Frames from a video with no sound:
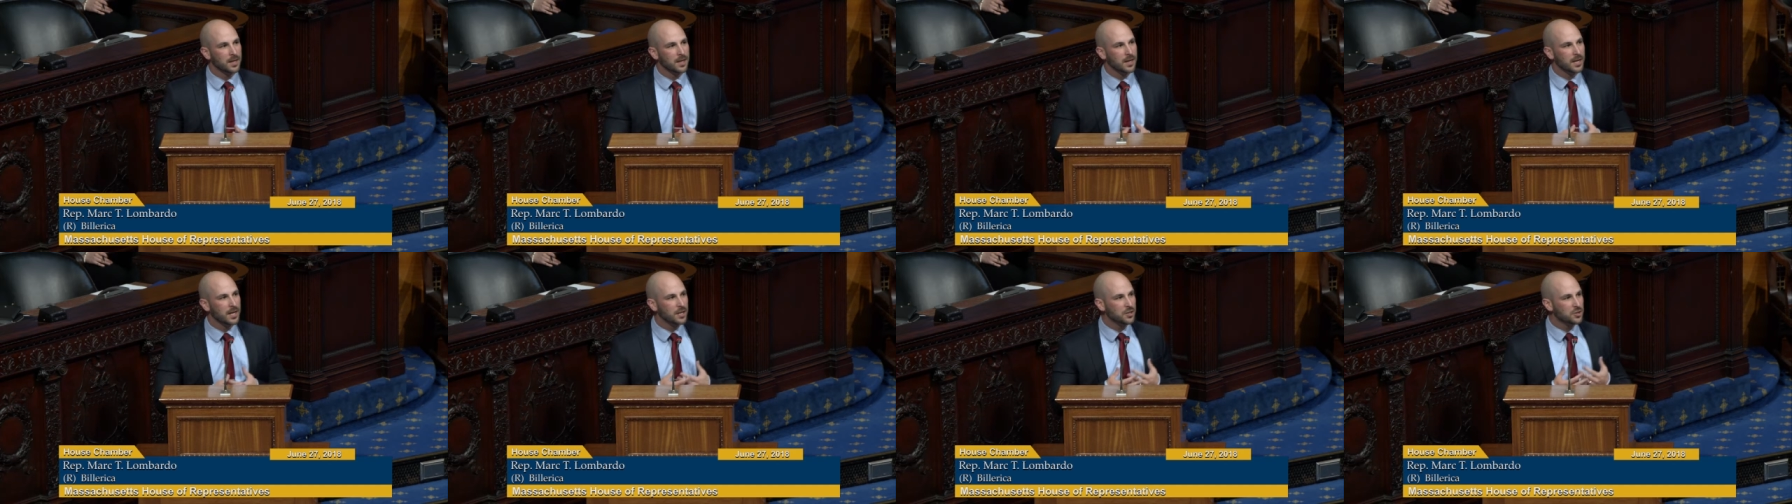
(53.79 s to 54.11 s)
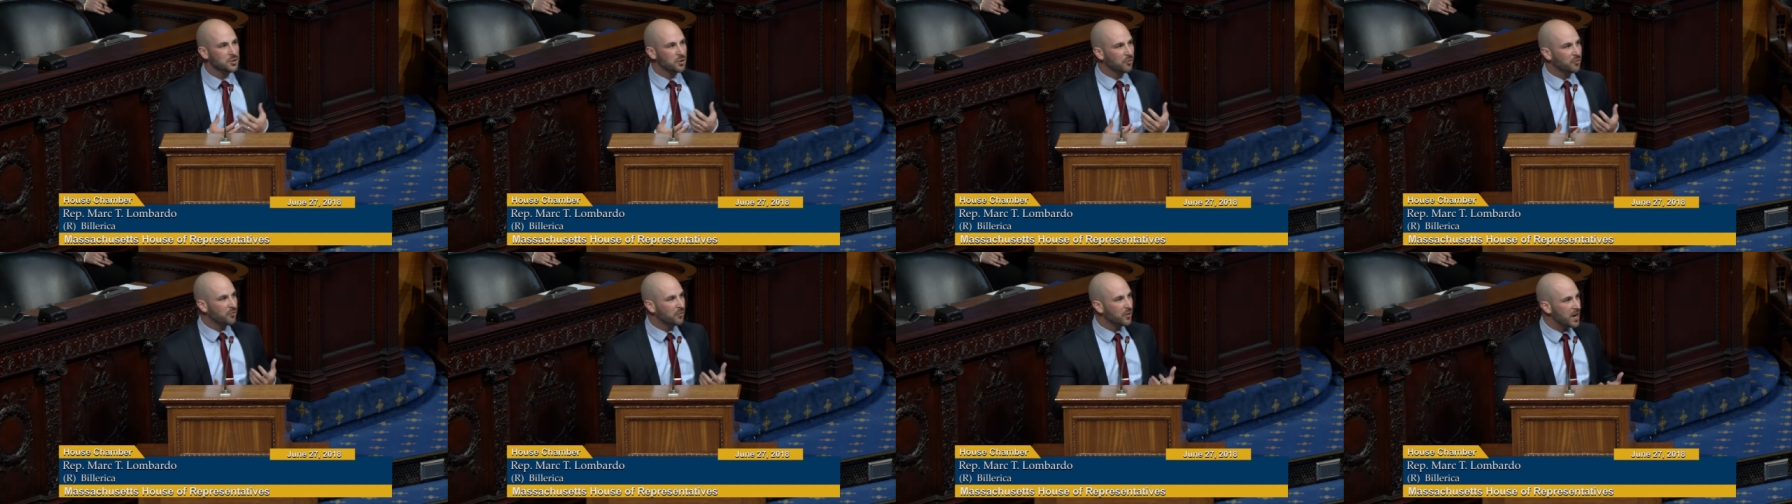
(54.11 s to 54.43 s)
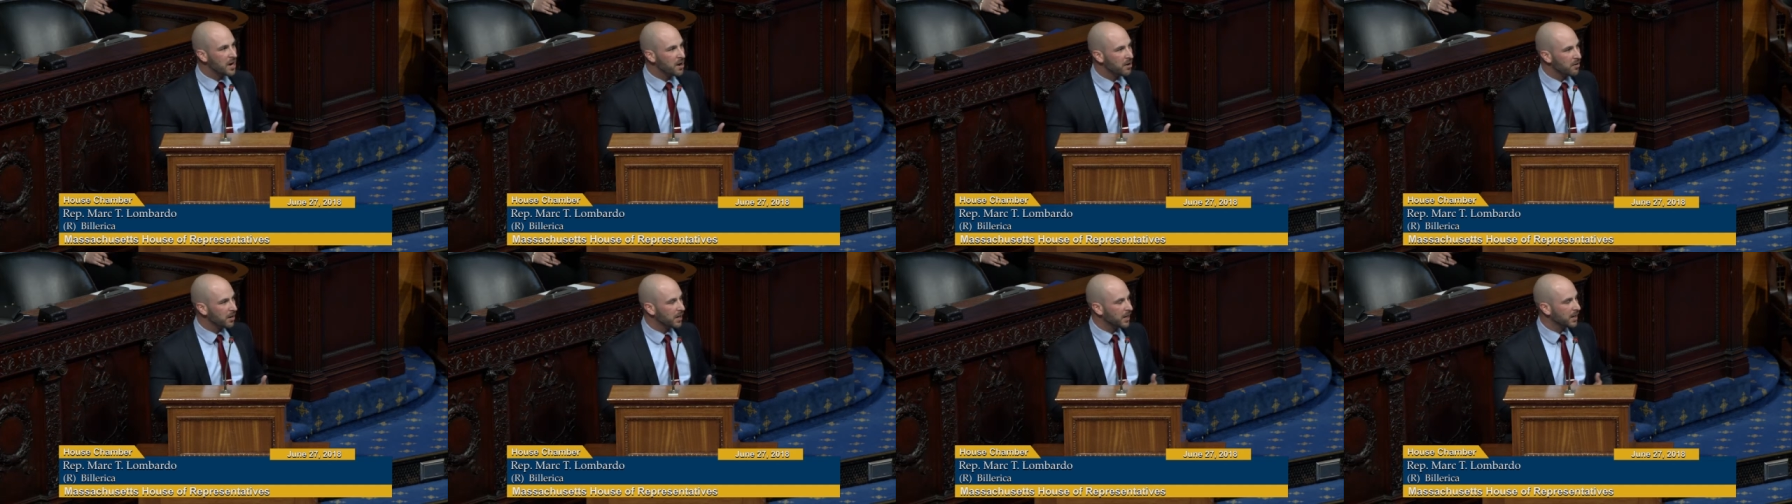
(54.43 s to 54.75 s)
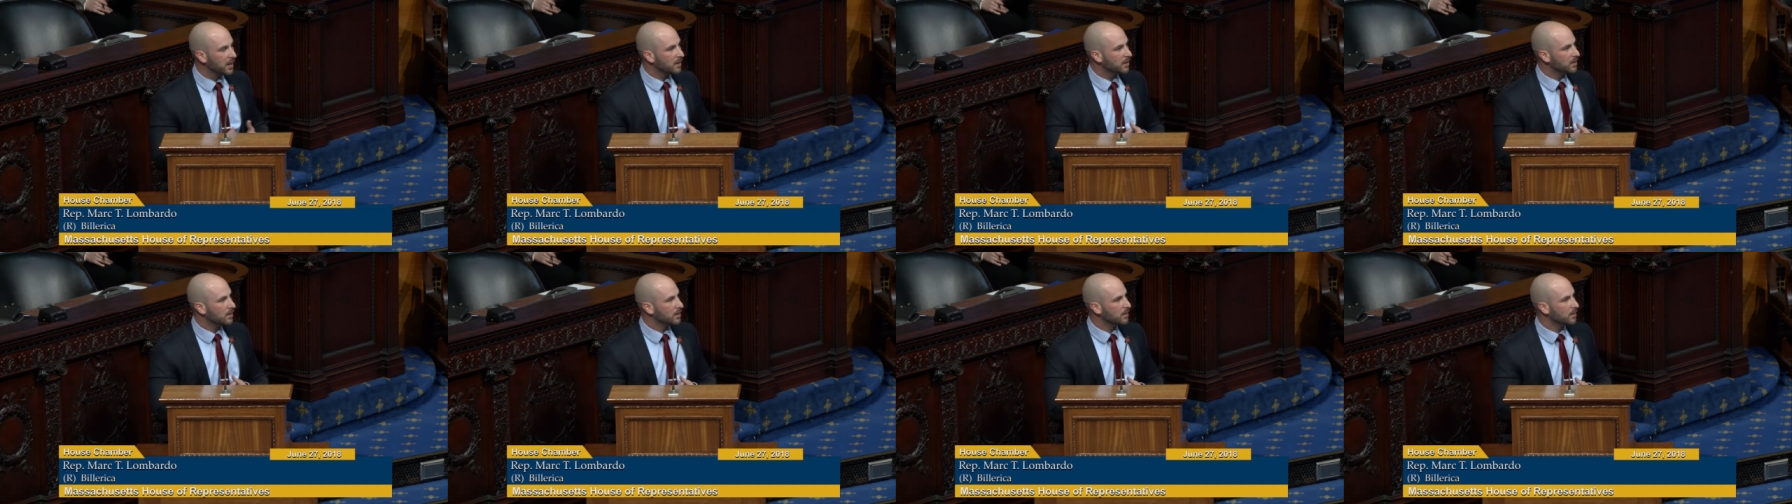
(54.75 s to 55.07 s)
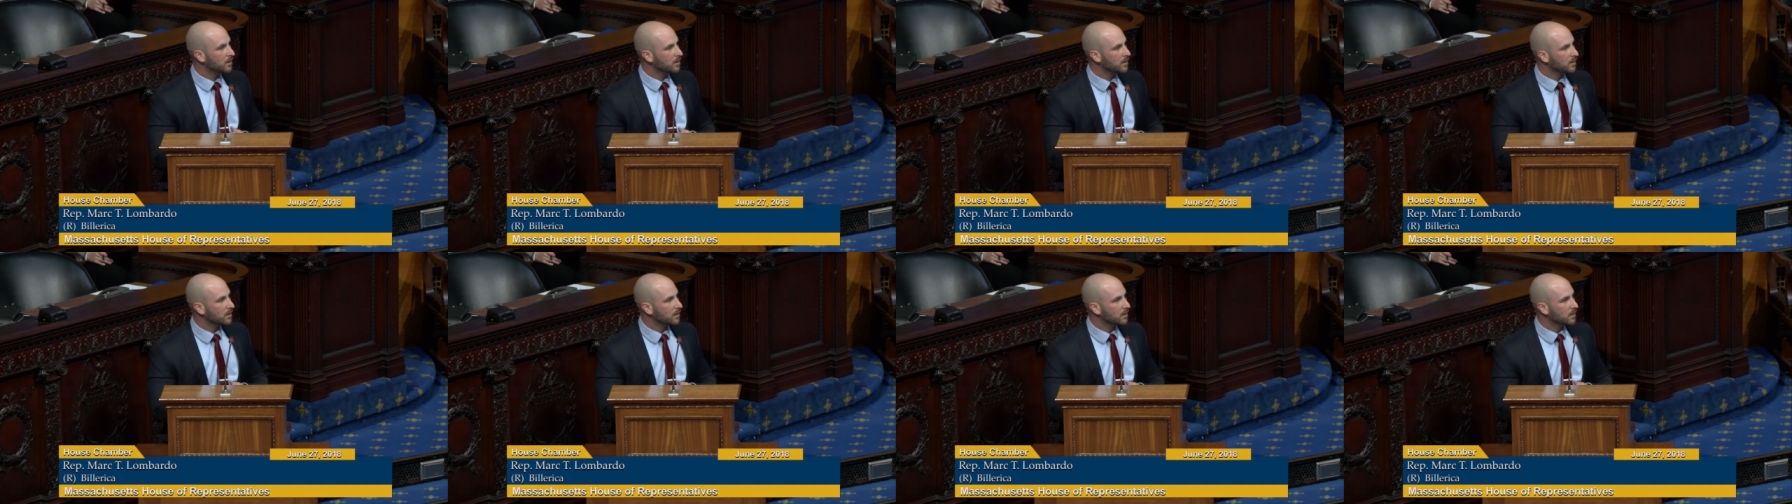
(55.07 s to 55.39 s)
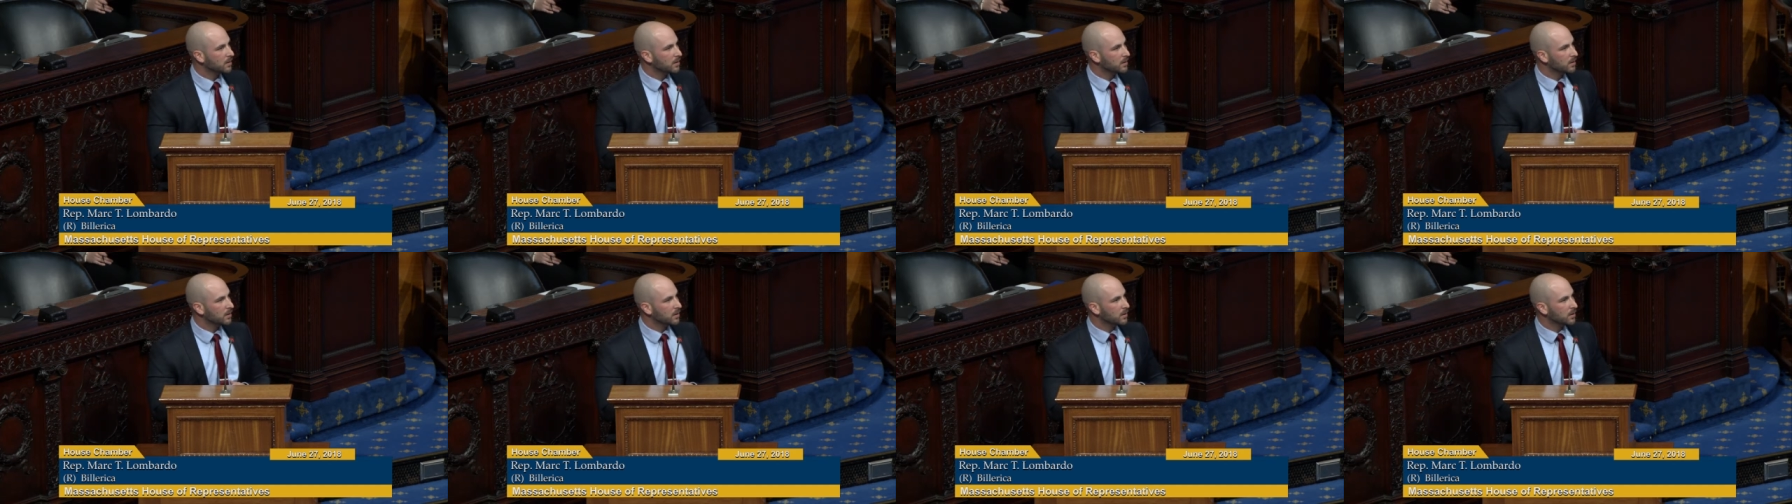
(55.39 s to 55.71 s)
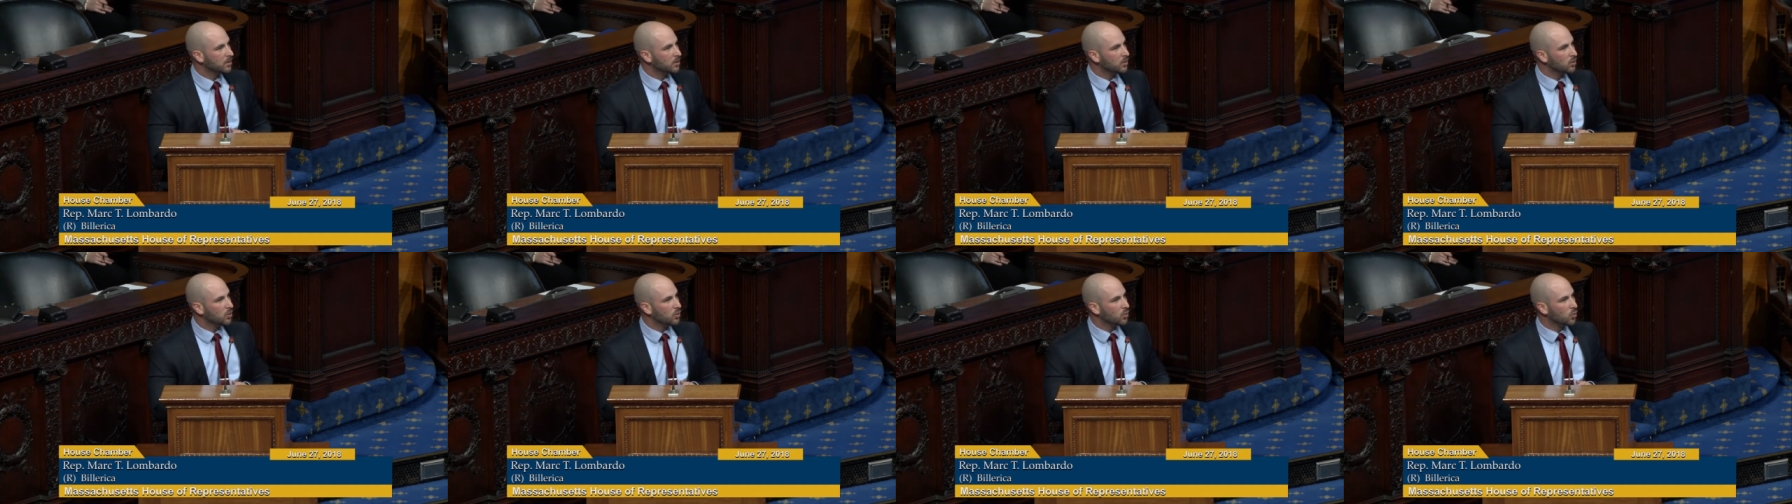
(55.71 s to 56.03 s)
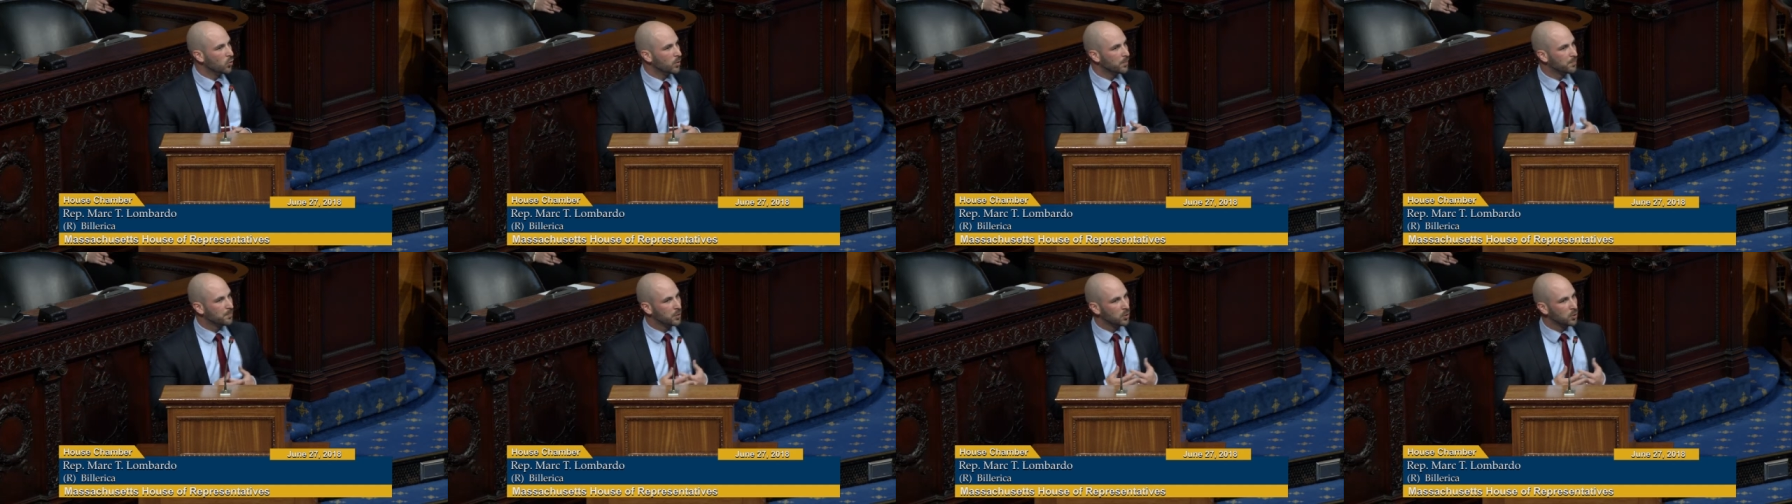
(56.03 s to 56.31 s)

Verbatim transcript: interfering with